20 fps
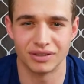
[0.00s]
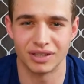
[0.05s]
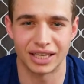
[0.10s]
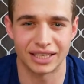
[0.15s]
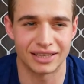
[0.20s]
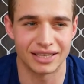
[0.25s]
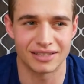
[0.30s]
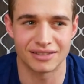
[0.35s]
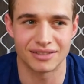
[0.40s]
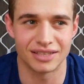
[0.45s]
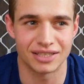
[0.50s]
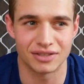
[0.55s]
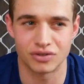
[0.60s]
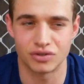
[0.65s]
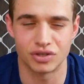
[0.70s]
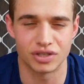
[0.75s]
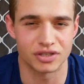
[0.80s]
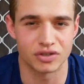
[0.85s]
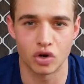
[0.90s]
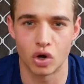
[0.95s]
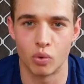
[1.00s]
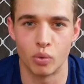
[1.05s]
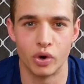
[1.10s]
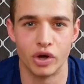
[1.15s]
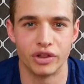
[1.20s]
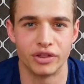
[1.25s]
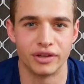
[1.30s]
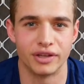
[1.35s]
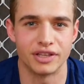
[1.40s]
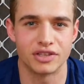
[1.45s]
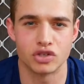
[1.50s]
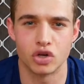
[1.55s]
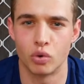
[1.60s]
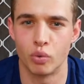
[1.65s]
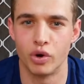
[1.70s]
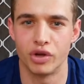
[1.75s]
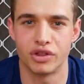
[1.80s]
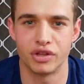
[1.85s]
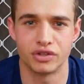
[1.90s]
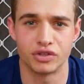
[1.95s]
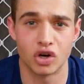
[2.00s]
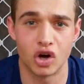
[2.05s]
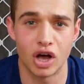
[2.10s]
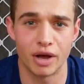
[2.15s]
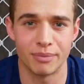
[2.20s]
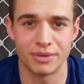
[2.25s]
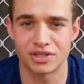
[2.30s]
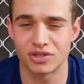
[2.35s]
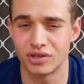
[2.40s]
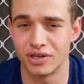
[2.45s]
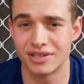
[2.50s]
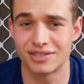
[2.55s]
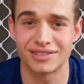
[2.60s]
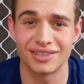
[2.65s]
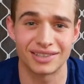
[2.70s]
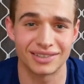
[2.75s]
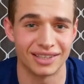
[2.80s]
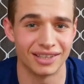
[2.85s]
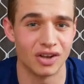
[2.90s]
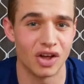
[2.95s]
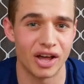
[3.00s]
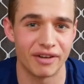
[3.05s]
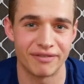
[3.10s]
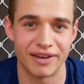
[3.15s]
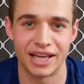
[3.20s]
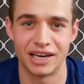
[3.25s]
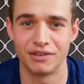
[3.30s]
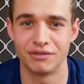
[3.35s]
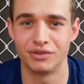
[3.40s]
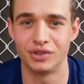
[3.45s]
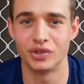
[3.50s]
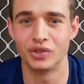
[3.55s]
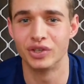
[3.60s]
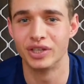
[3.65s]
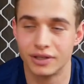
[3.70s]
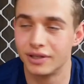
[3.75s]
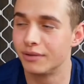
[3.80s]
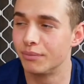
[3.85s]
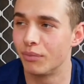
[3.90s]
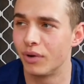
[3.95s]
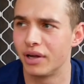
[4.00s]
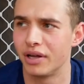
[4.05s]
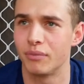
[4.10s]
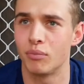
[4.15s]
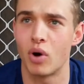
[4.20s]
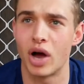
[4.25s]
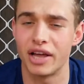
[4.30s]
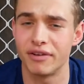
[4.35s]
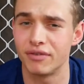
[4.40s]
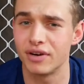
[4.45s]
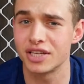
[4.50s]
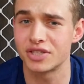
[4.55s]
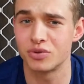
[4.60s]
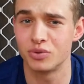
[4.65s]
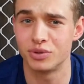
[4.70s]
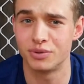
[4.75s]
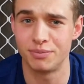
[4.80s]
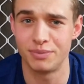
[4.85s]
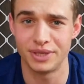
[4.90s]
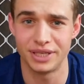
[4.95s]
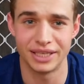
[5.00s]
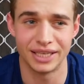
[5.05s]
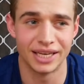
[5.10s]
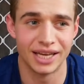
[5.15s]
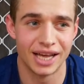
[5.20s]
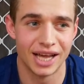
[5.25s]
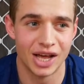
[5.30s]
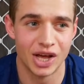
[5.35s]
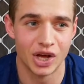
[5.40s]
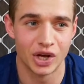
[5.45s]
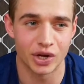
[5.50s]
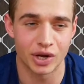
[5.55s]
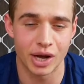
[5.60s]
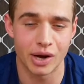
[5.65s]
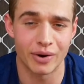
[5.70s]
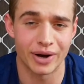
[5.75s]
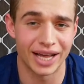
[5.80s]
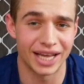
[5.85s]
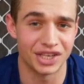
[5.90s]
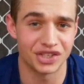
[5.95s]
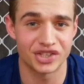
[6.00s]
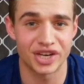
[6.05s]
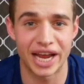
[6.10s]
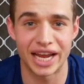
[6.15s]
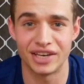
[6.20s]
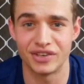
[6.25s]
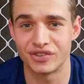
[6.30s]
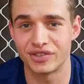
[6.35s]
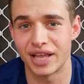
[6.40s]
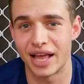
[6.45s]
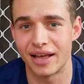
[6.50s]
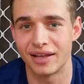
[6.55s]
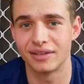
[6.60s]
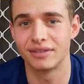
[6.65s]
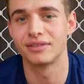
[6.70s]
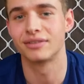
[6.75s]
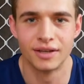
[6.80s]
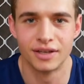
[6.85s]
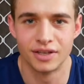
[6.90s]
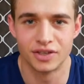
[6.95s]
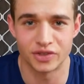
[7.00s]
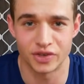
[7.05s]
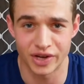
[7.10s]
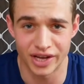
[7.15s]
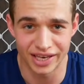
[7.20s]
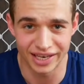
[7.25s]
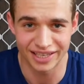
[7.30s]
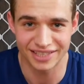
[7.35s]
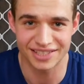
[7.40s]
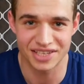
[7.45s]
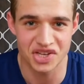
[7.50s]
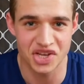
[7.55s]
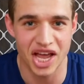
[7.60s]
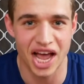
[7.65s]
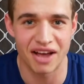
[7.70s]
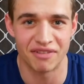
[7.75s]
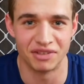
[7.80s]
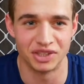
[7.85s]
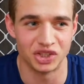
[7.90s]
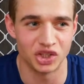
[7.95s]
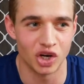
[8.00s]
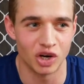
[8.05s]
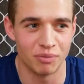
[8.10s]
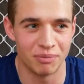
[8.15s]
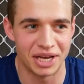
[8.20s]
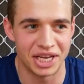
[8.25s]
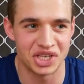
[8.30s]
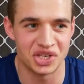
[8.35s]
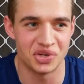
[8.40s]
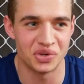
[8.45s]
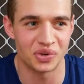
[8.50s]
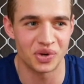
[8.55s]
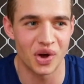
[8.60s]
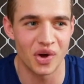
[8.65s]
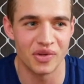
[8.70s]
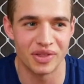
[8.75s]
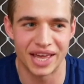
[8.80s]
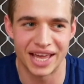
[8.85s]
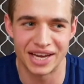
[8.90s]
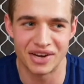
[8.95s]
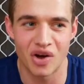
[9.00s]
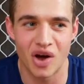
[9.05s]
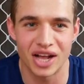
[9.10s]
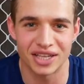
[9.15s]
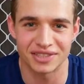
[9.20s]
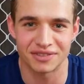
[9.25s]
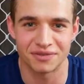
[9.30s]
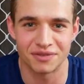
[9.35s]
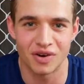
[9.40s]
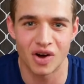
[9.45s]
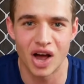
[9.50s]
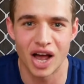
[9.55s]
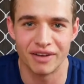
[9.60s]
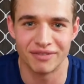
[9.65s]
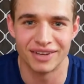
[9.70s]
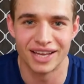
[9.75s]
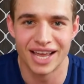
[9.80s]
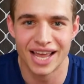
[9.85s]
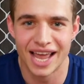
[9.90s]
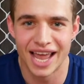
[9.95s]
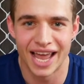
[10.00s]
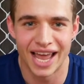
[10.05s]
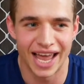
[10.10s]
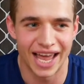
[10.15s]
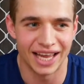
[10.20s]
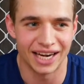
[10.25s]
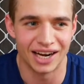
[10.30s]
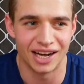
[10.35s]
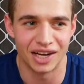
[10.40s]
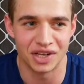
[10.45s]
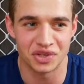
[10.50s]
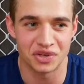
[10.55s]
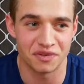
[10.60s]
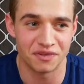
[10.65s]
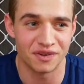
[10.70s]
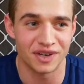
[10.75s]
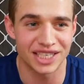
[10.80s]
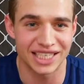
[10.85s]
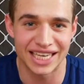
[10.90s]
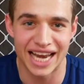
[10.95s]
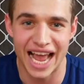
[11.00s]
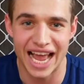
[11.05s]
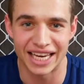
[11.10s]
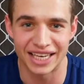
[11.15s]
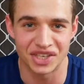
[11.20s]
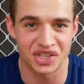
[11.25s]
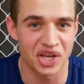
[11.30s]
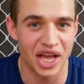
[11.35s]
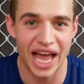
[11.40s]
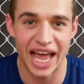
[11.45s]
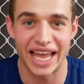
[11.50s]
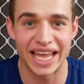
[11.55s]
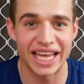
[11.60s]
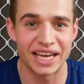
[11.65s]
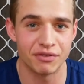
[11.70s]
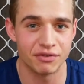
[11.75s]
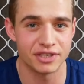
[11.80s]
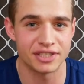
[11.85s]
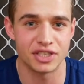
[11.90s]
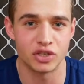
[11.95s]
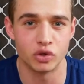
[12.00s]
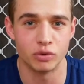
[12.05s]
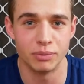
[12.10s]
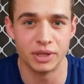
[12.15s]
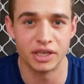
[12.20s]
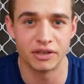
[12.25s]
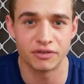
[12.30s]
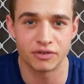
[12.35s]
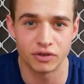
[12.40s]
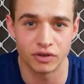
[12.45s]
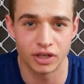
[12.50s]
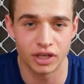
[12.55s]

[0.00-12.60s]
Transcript: Like, it's just not worth it. It's not worth your time. It's going to suck the life out of you. My advice would be go out and change that. So yeah, let's say you have a job and you go there 9 to 5, and you fucking hate it. You hate every single minute.